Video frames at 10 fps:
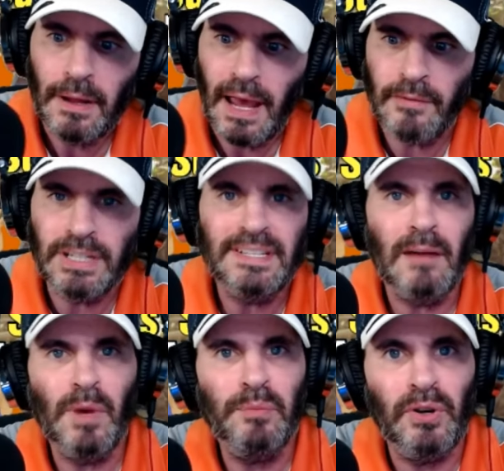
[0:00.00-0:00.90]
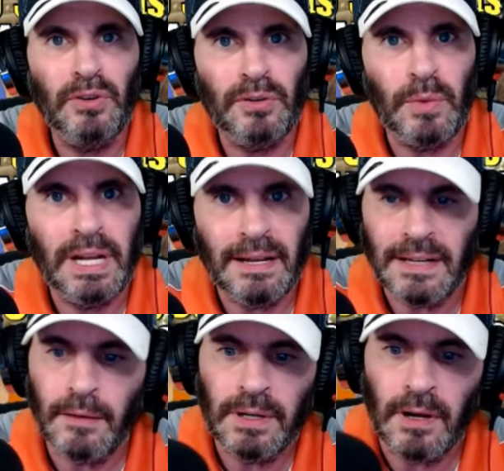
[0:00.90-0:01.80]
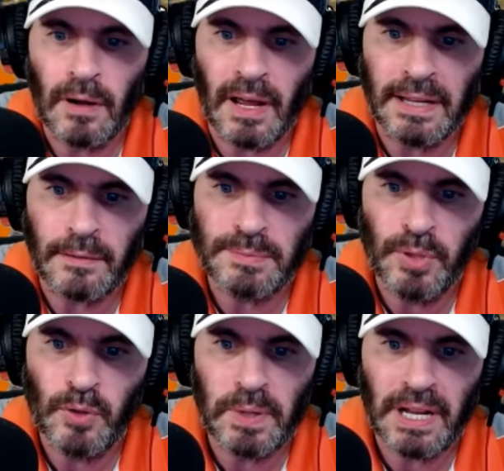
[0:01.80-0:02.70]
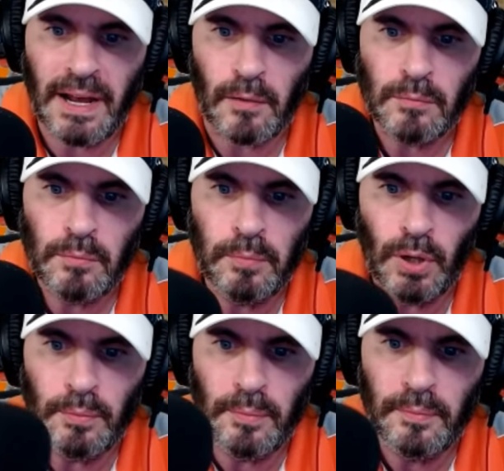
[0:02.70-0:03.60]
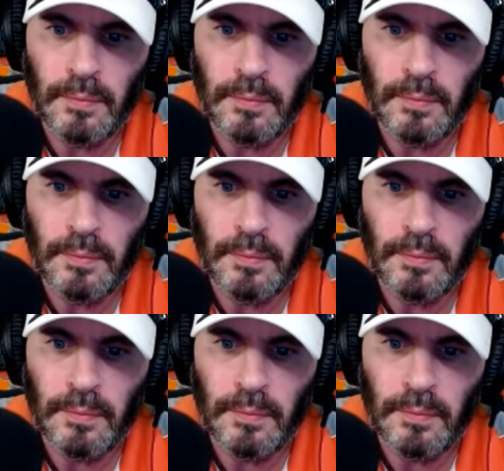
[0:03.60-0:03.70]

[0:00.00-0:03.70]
Every time a balloon would get, it would go like it was pooping it out. Bloop.